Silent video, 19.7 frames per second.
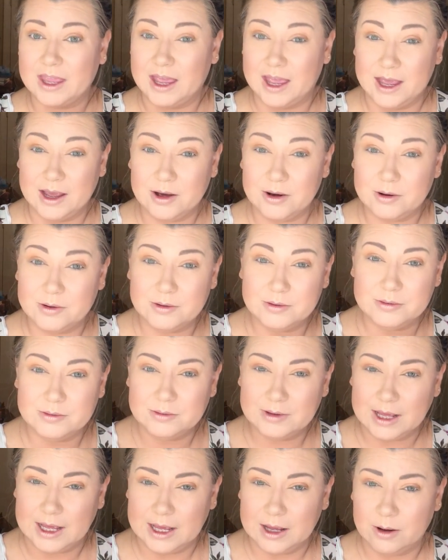
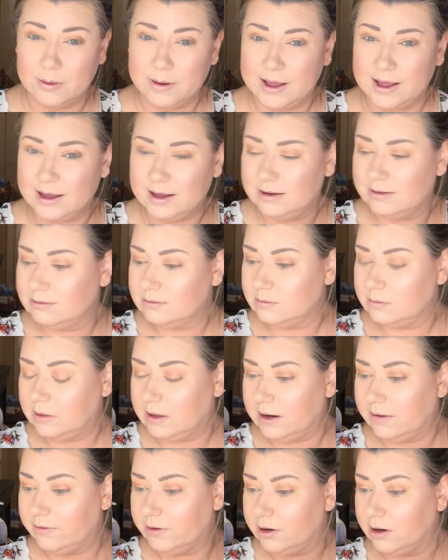AOA,
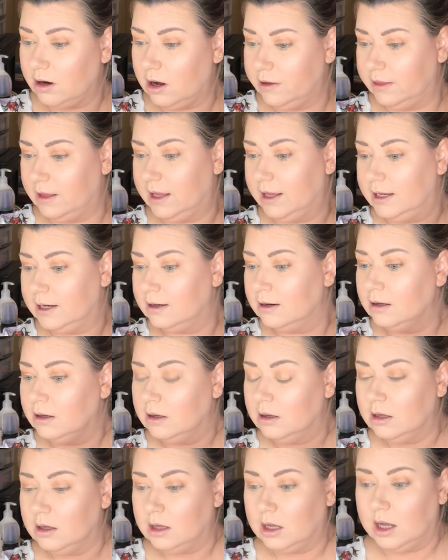whatever, online.
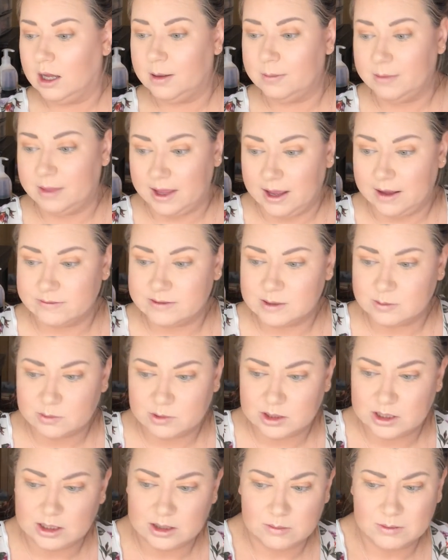They have some
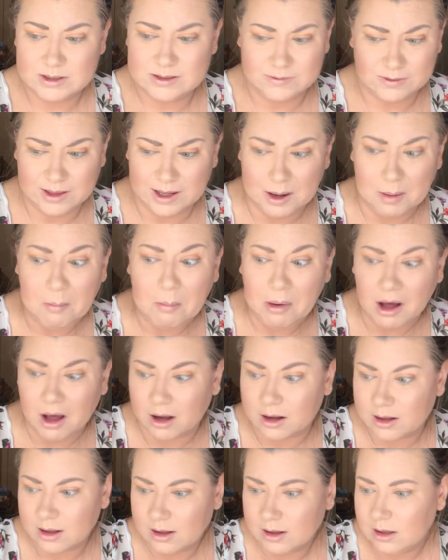really good ones for like
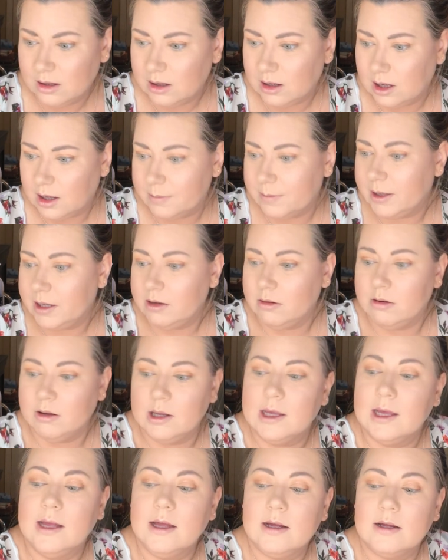$1 that you
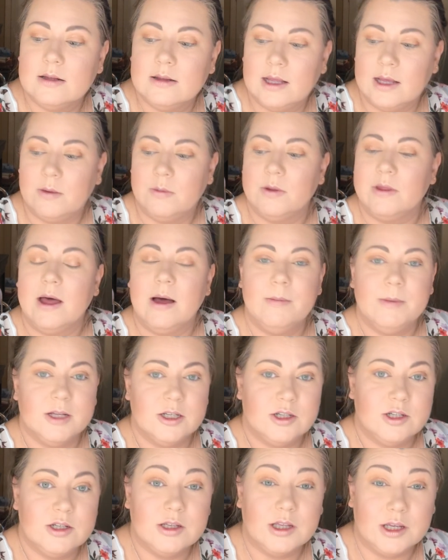can get. Like with how
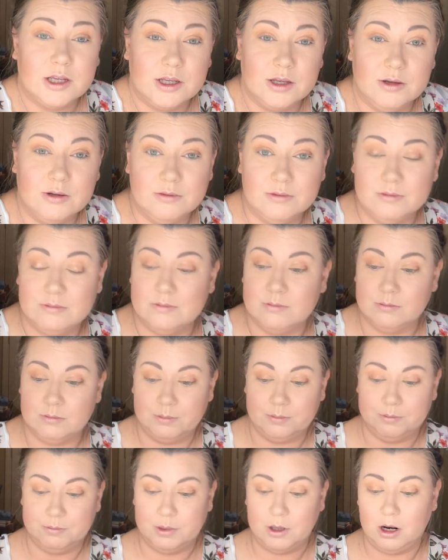much like you
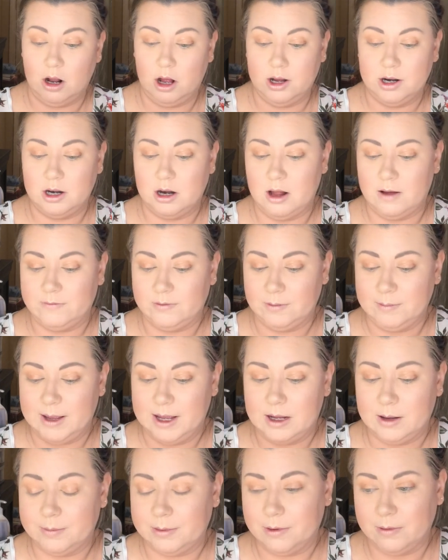put on and off your
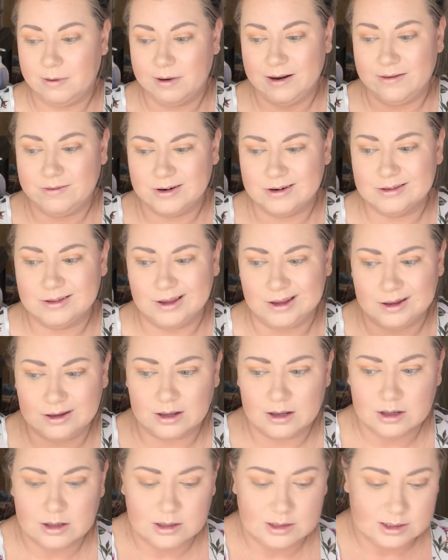makeup or whatever, like
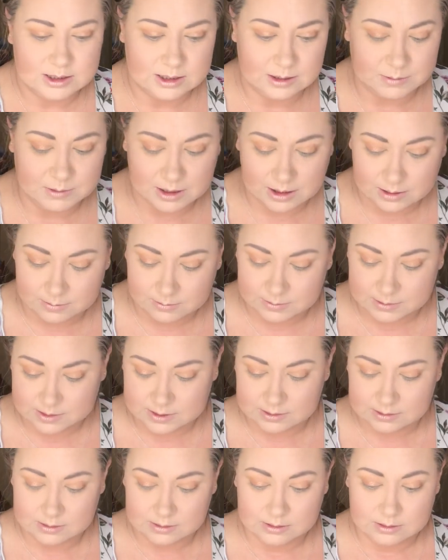
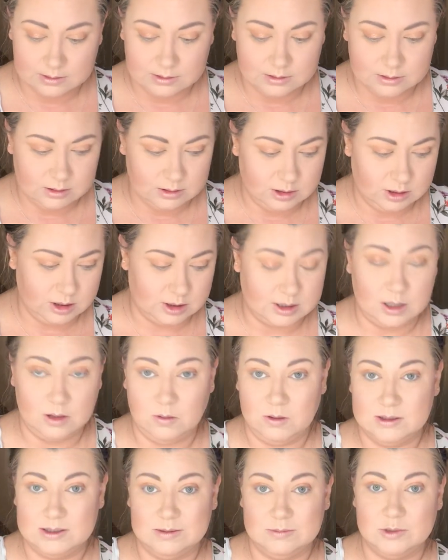sometimes you're just gonna
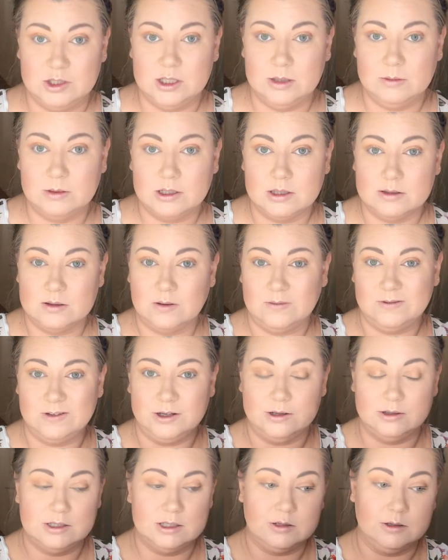want something cheap because hopefully
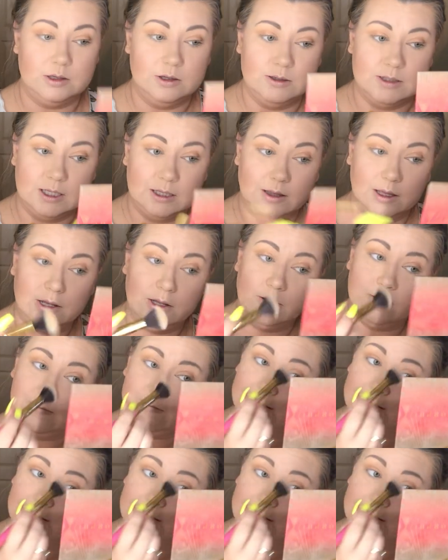you're still using like good